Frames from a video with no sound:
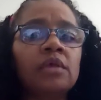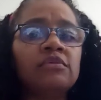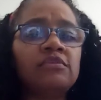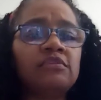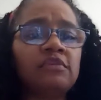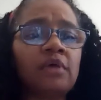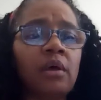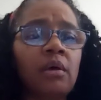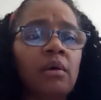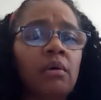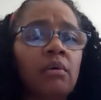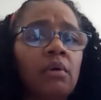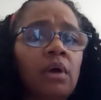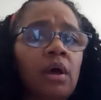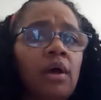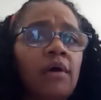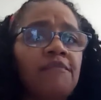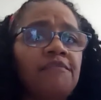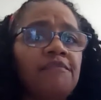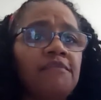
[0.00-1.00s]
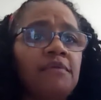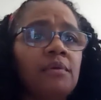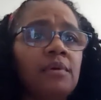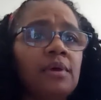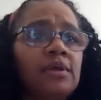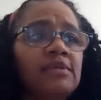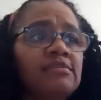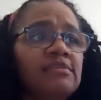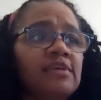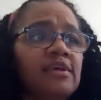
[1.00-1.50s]
So, a few
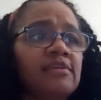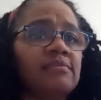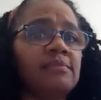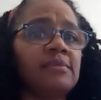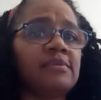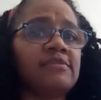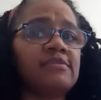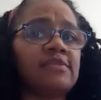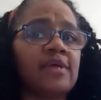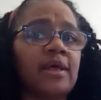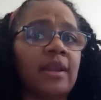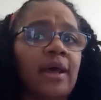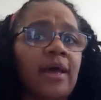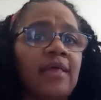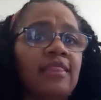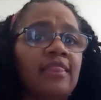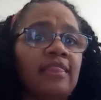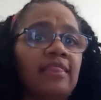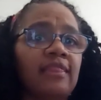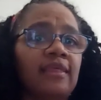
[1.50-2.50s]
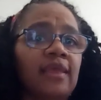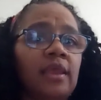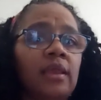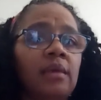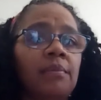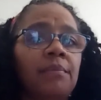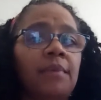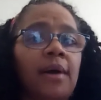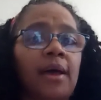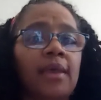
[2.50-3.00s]
assessments that I
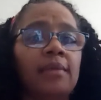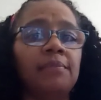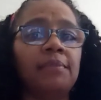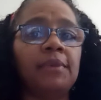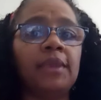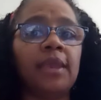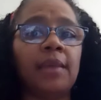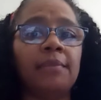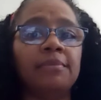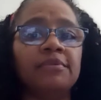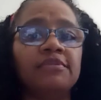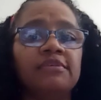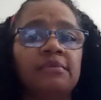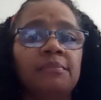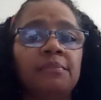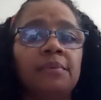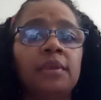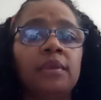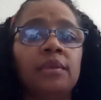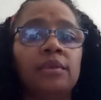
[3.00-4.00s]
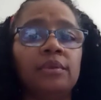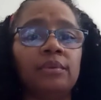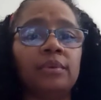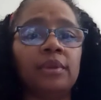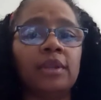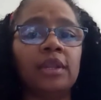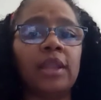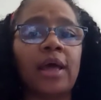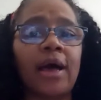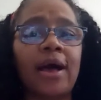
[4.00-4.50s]
think might be able to be
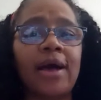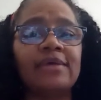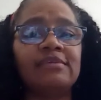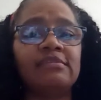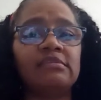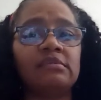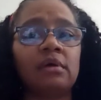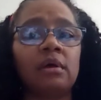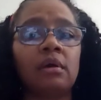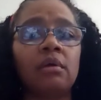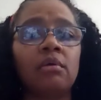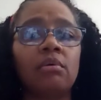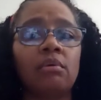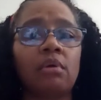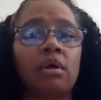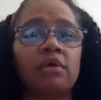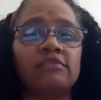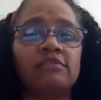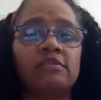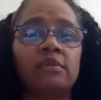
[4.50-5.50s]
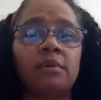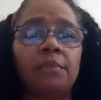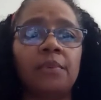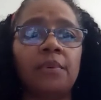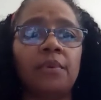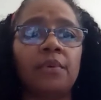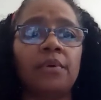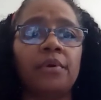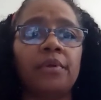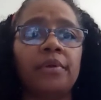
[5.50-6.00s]
utilized across the
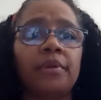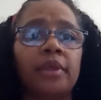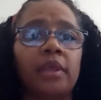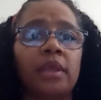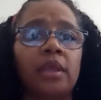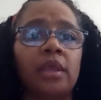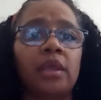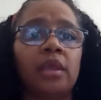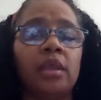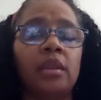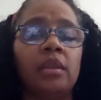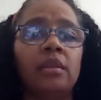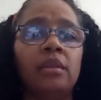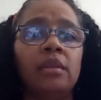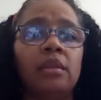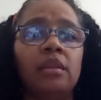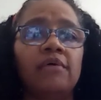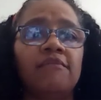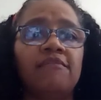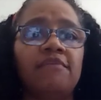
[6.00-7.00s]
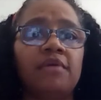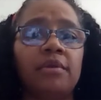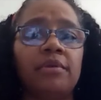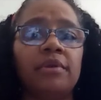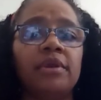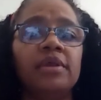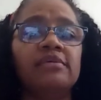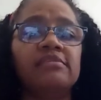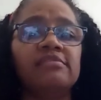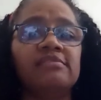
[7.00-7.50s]
board in the
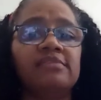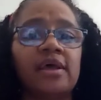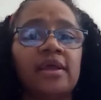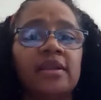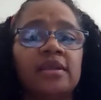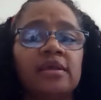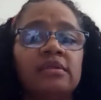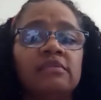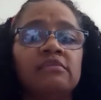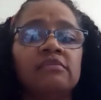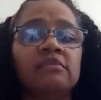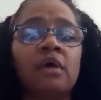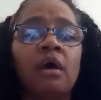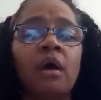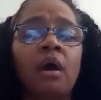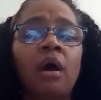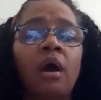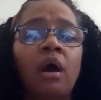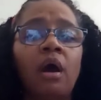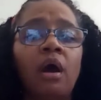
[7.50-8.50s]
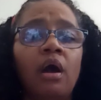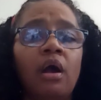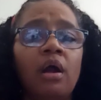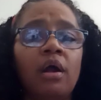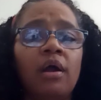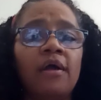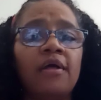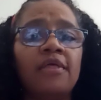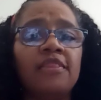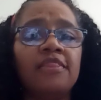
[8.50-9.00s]
various settings
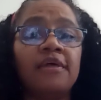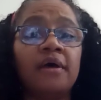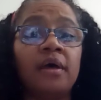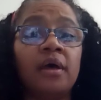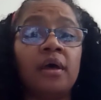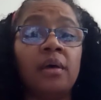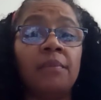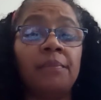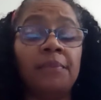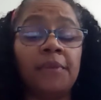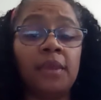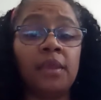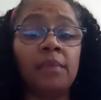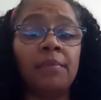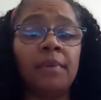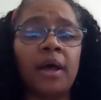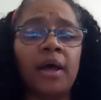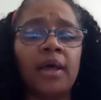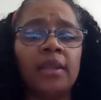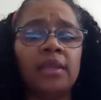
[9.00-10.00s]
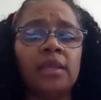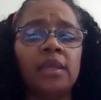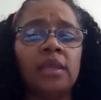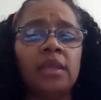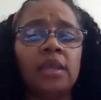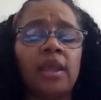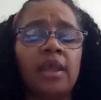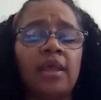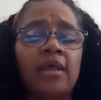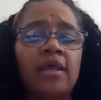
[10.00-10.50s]
are the
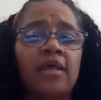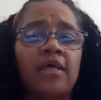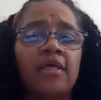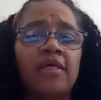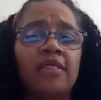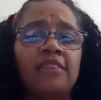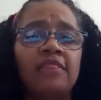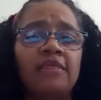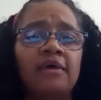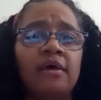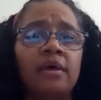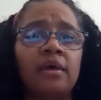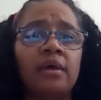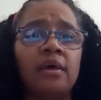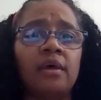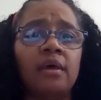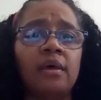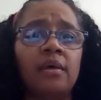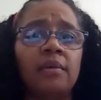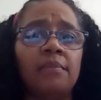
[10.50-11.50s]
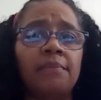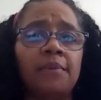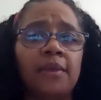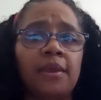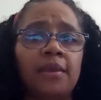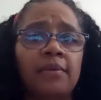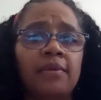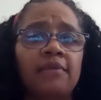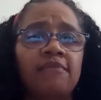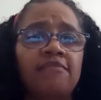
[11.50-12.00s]
Peabody and the
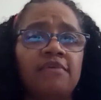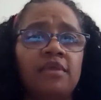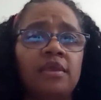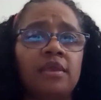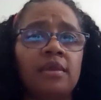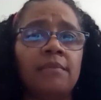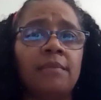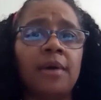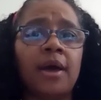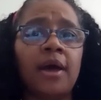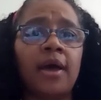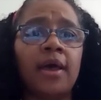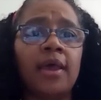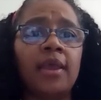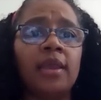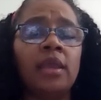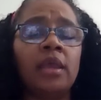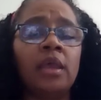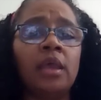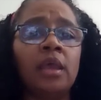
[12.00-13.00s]
Berry VMI,